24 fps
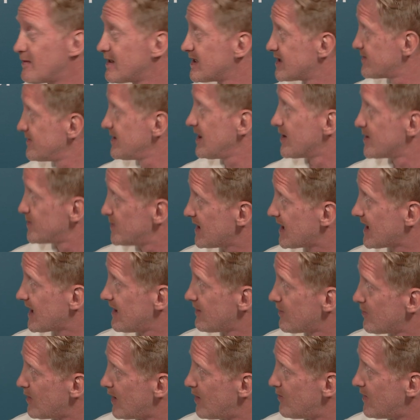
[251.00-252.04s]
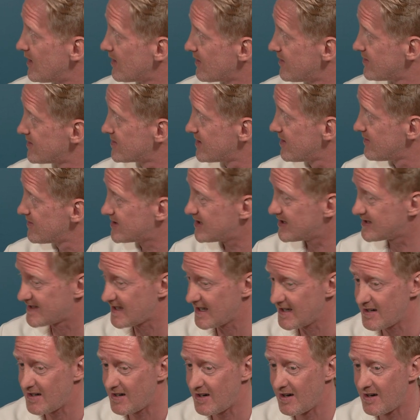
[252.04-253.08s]
let's be clear about microservices.
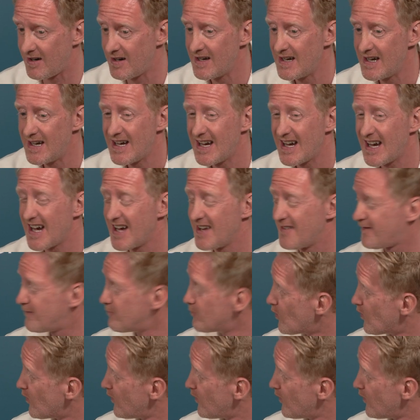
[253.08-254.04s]
They are a more